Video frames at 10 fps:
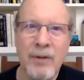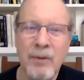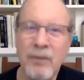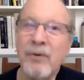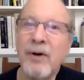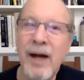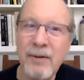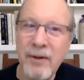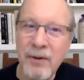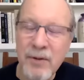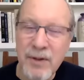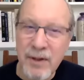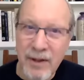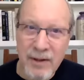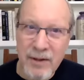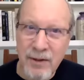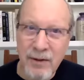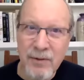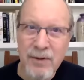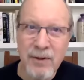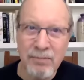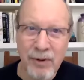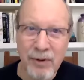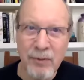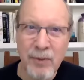we forgot those easier, simpler